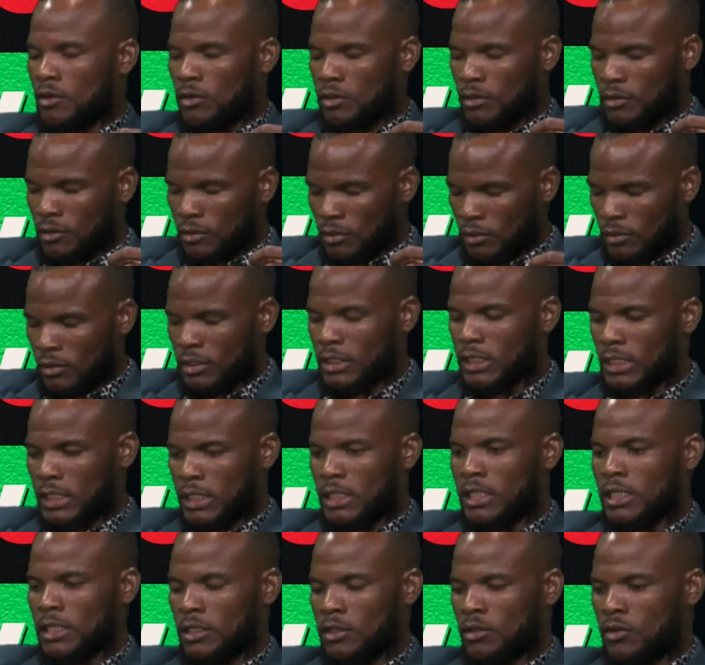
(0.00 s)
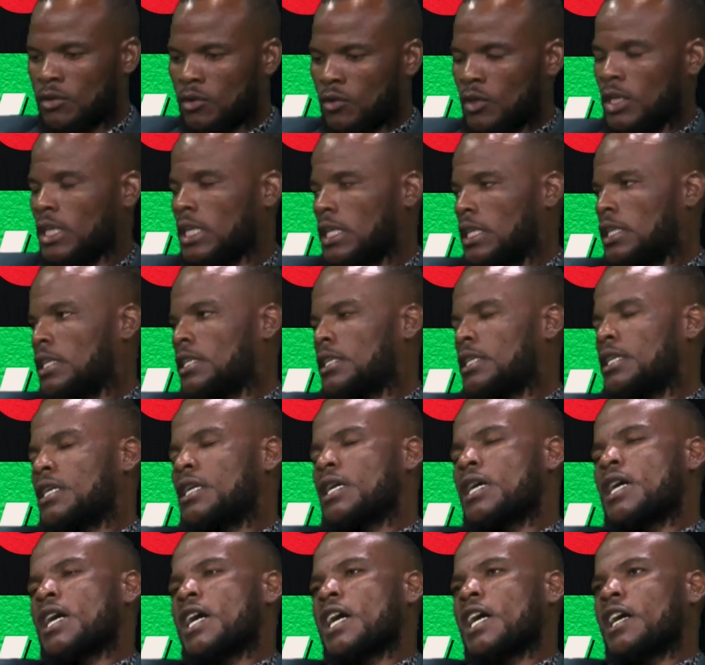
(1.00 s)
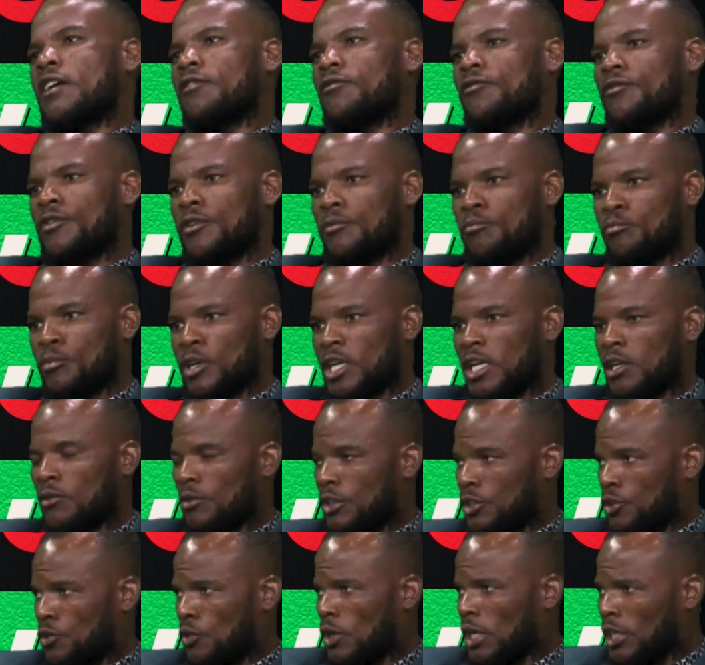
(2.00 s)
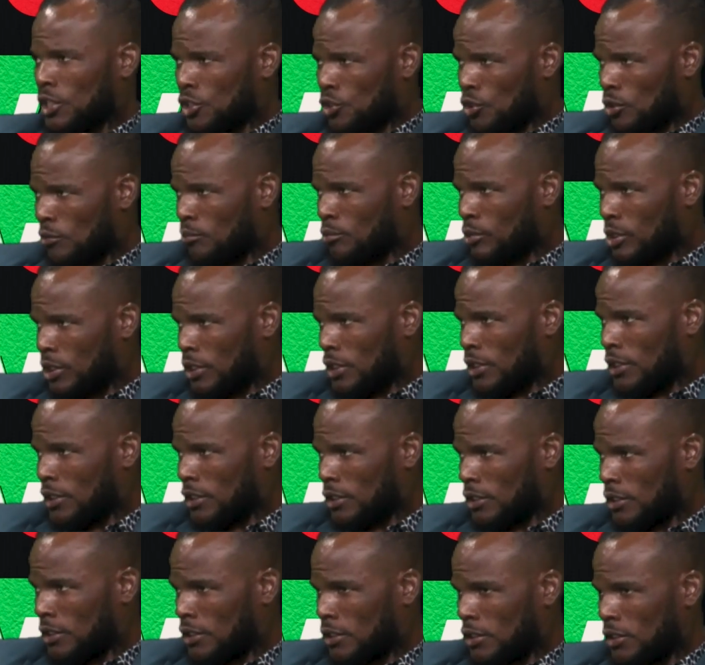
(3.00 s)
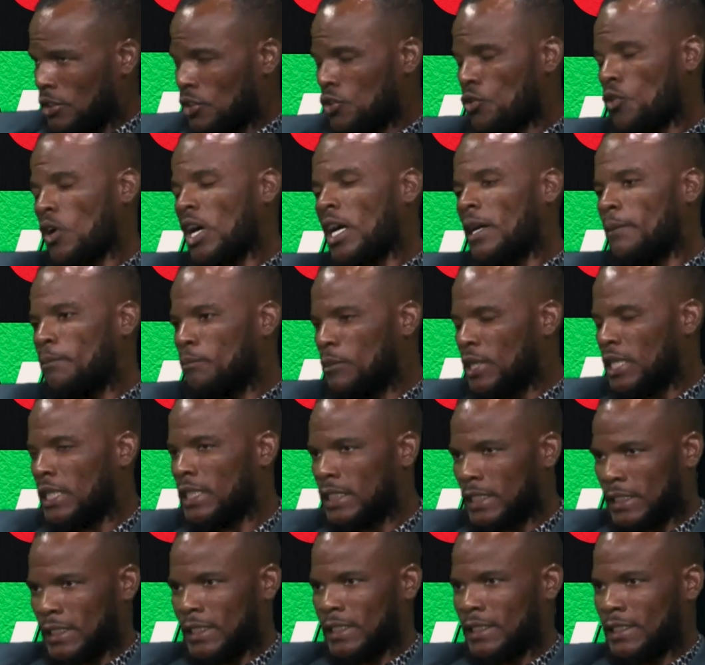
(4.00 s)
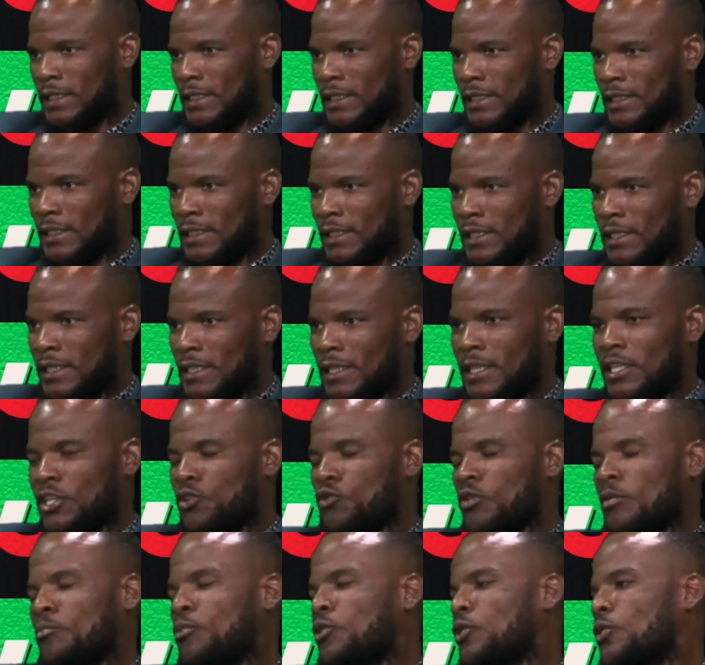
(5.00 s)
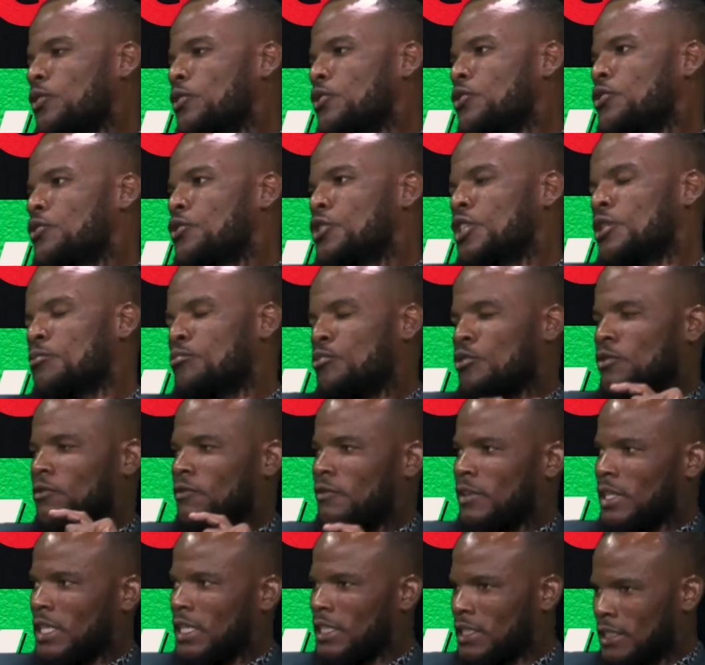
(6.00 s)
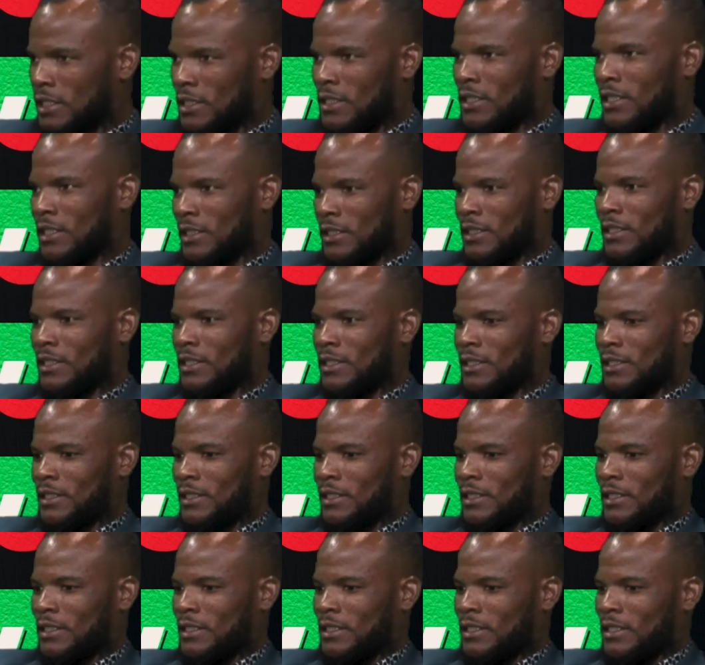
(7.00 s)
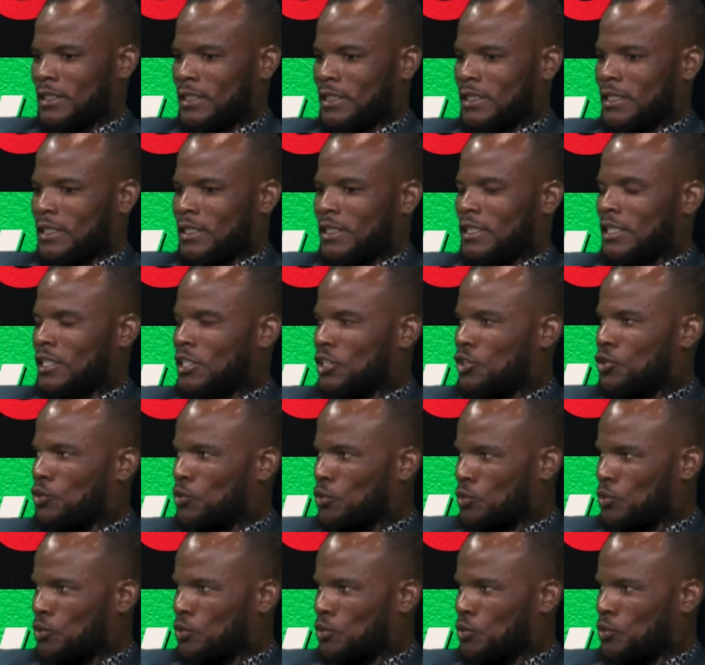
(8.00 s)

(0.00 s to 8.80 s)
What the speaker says: Ordinary Congress have the power to adopt, to amend the Swapo Constitution, provided that a 2 to